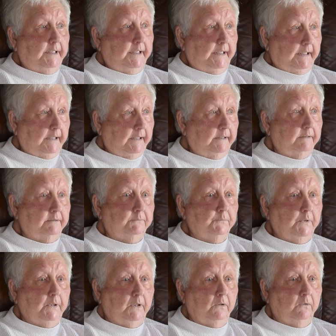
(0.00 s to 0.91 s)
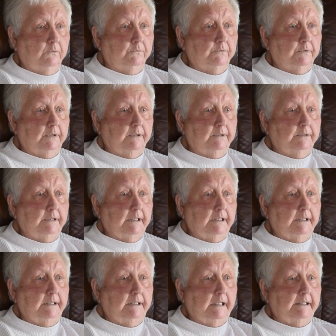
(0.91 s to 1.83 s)
Yeah, well,
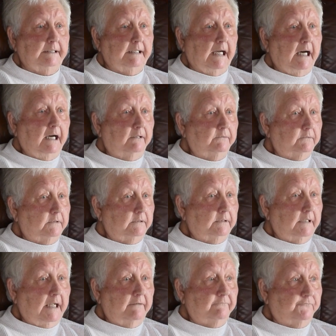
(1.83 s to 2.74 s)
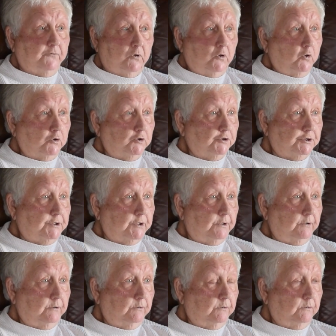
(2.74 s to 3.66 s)
not at first.
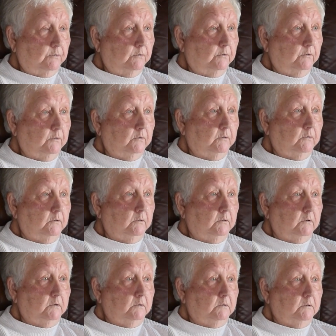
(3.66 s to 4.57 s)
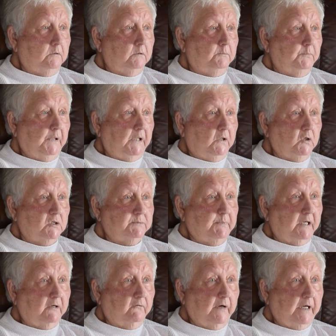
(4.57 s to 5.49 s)
Because
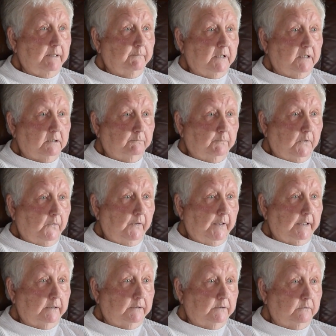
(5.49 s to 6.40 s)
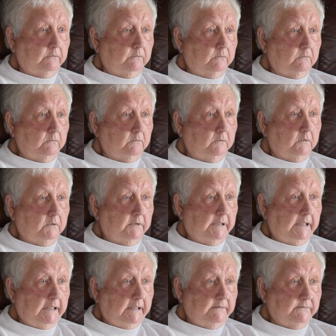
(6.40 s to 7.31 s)
my grandmother Murrett,
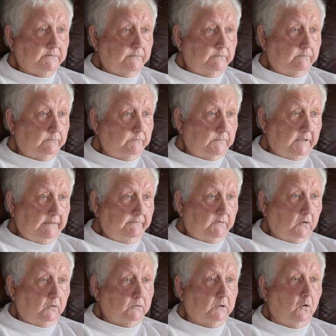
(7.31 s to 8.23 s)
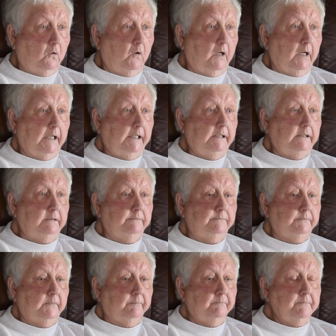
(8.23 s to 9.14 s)
that lived on Tar Lane,
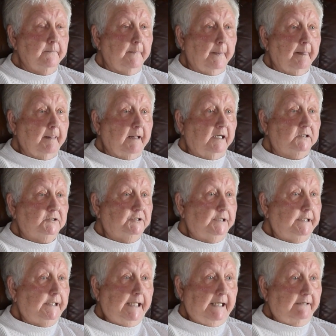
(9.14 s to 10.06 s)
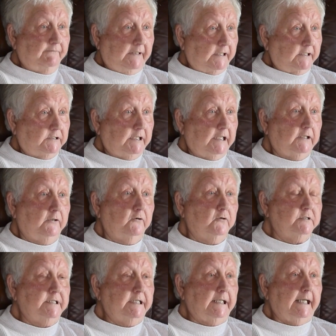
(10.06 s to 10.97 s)
she didn't have any. She had
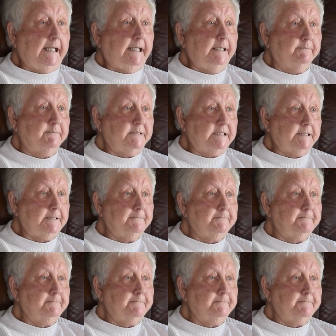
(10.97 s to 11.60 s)
kerosene lamps.